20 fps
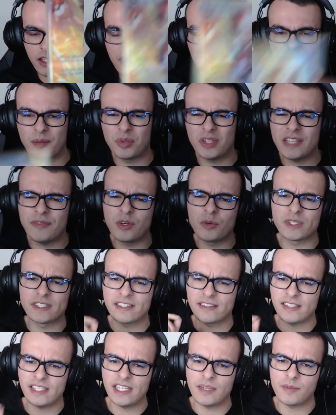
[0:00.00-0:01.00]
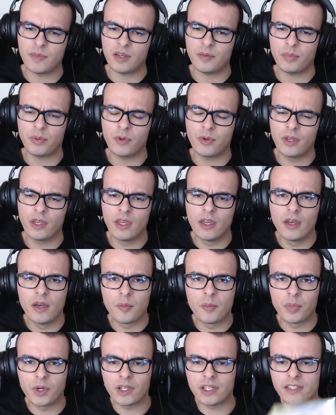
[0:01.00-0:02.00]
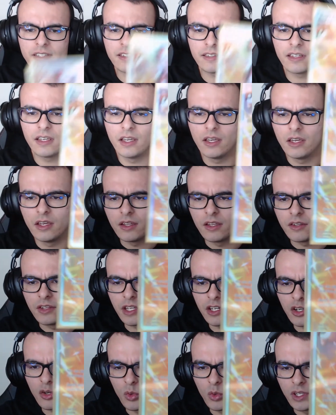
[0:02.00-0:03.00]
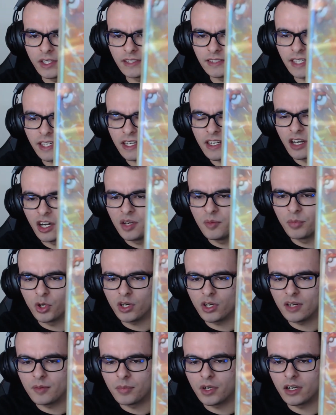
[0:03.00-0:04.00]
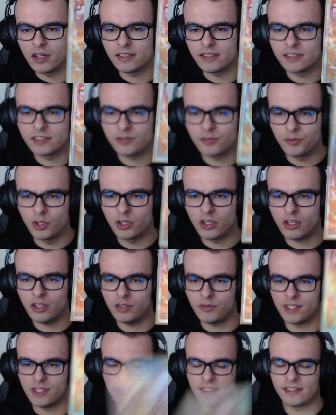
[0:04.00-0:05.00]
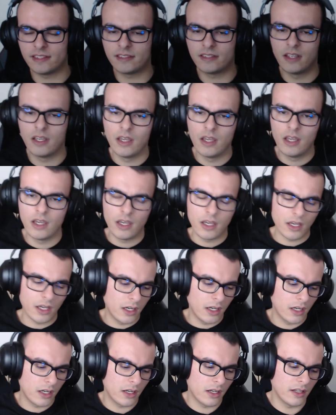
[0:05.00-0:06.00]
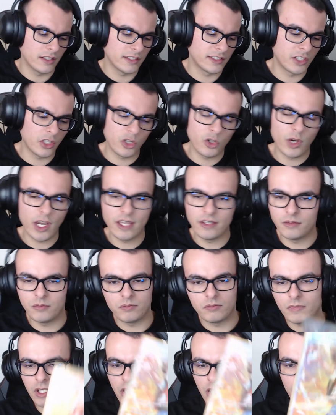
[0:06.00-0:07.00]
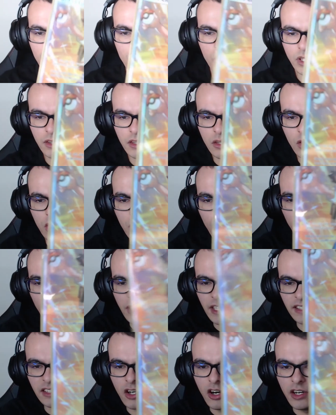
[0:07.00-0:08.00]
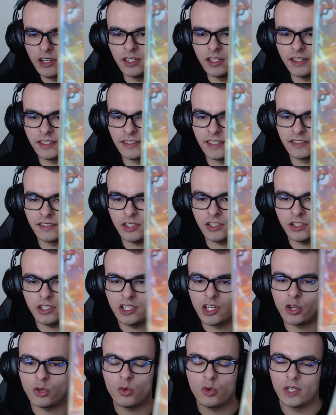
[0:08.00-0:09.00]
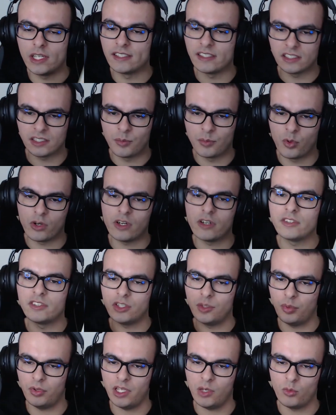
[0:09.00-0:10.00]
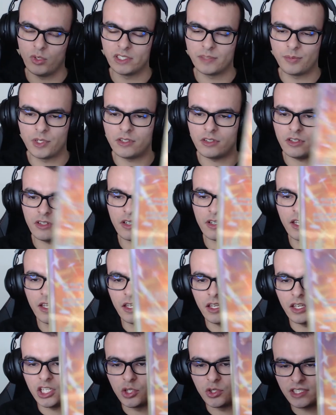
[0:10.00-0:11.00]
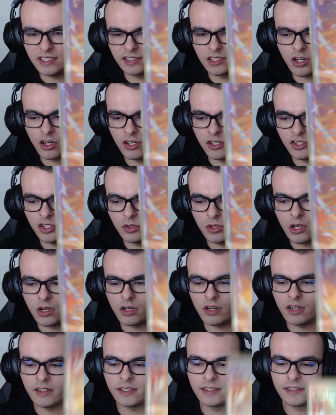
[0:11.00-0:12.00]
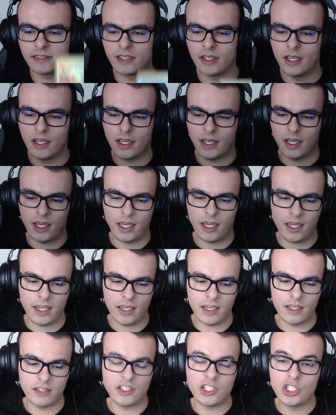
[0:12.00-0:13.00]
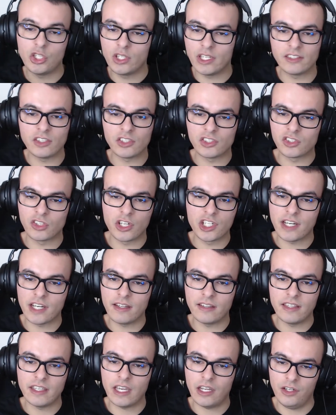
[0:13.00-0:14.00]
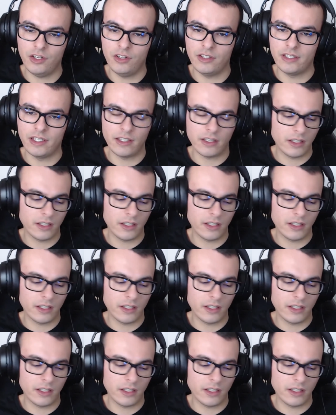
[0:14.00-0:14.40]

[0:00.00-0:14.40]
I believe it was Team Up, but there was an Unbroken Bonds full art of this. What this card does is, is a supporter, so you play it once per turn. You discard 2 cards, and you get to search anything out of your deck.